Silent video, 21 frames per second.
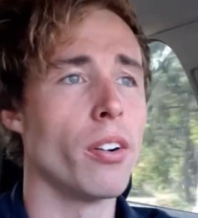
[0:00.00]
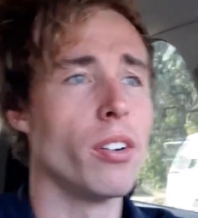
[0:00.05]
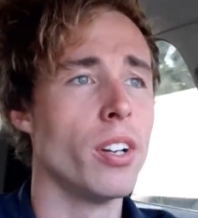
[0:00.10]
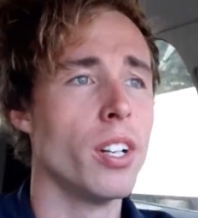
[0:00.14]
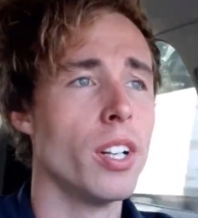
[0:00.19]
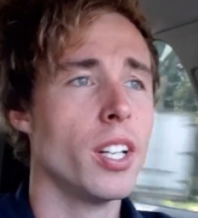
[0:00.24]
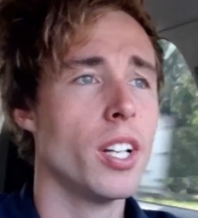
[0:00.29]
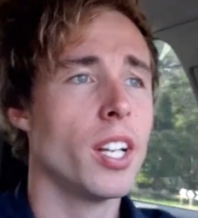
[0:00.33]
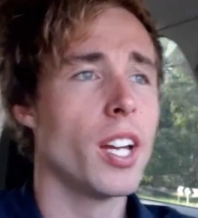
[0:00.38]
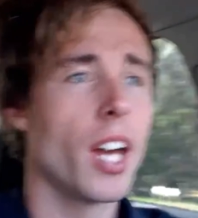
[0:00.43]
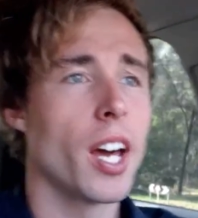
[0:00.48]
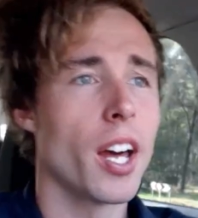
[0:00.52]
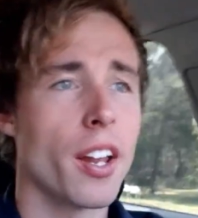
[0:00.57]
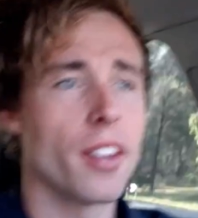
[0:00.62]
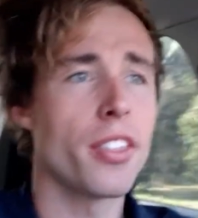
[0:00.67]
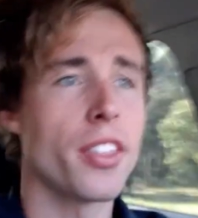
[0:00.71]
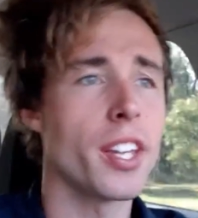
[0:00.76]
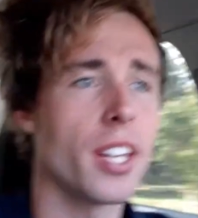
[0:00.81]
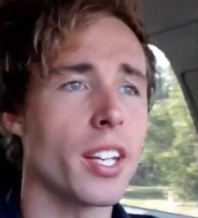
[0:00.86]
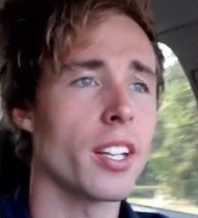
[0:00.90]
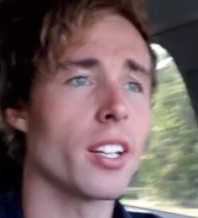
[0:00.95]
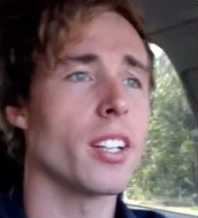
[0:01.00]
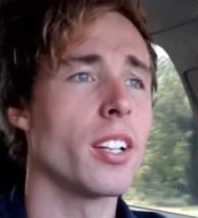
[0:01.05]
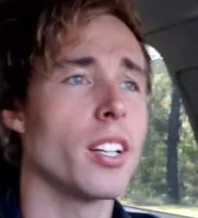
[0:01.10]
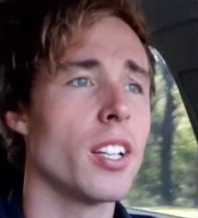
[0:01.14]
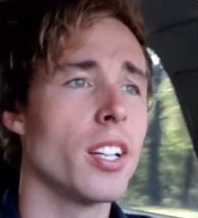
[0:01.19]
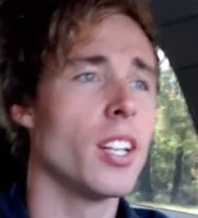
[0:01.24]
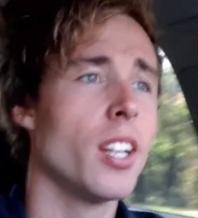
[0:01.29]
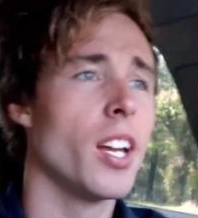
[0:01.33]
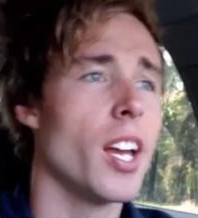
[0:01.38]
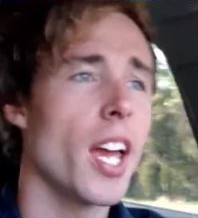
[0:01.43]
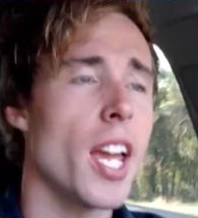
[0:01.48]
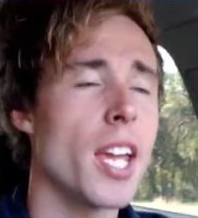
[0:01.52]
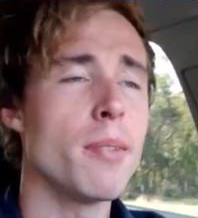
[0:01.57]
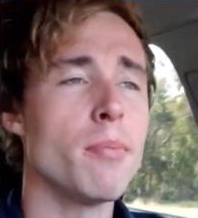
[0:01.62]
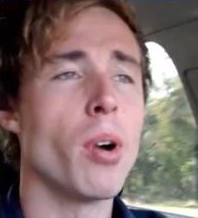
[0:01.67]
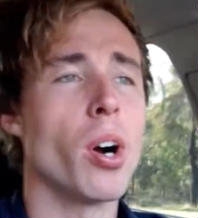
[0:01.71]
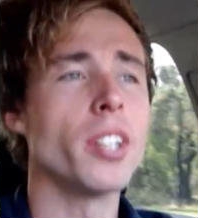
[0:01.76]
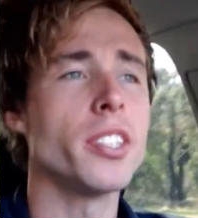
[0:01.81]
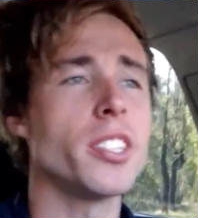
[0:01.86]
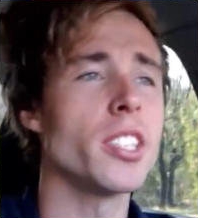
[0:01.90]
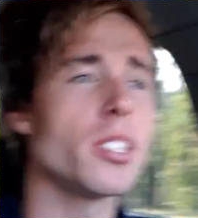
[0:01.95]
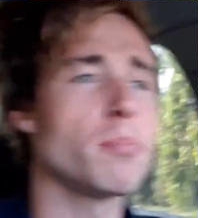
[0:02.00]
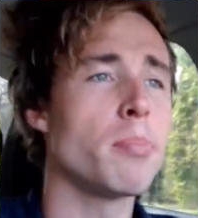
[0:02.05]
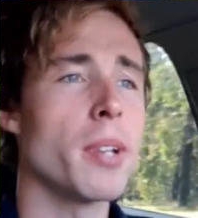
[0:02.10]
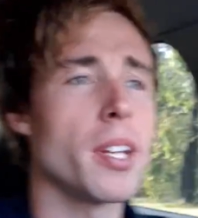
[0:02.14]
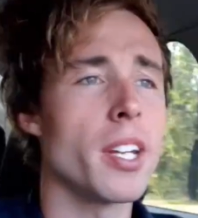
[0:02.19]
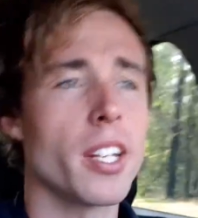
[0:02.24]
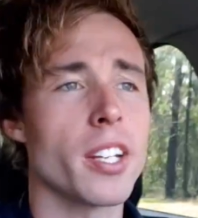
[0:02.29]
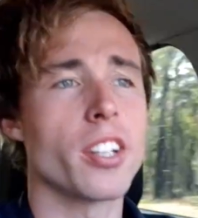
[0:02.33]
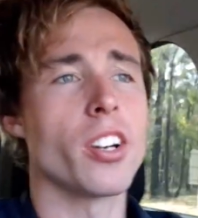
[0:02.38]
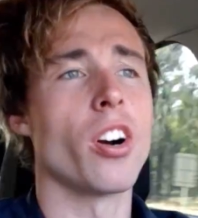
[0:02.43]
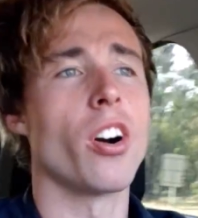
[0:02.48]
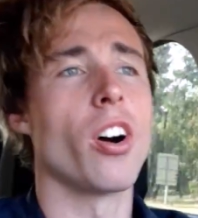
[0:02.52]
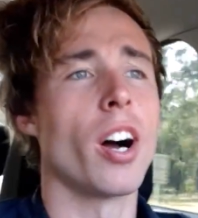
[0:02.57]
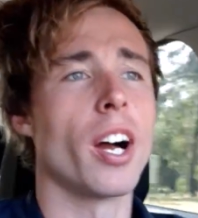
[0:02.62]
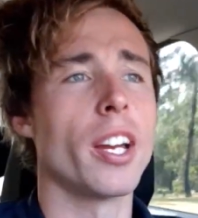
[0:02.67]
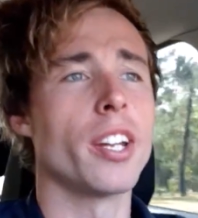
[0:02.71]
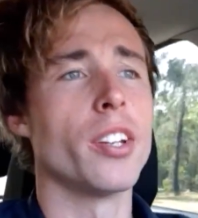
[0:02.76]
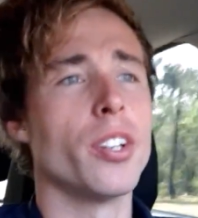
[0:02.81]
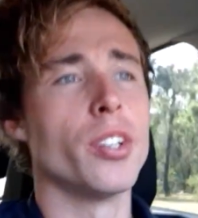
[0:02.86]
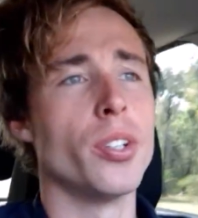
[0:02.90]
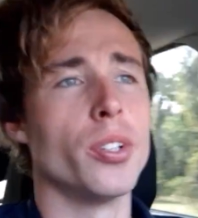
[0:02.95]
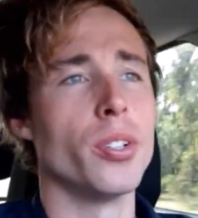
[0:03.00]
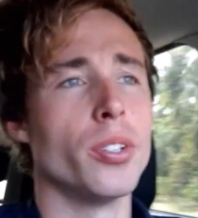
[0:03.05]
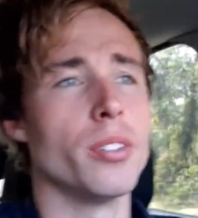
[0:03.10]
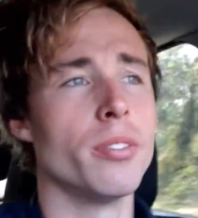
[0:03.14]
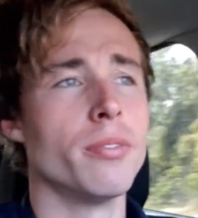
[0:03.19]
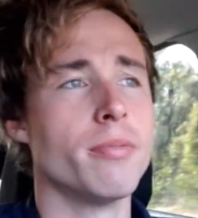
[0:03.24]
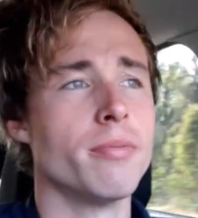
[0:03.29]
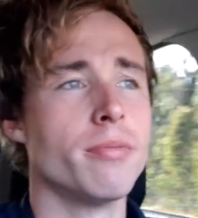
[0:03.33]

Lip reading: And I think he might just be a guy who,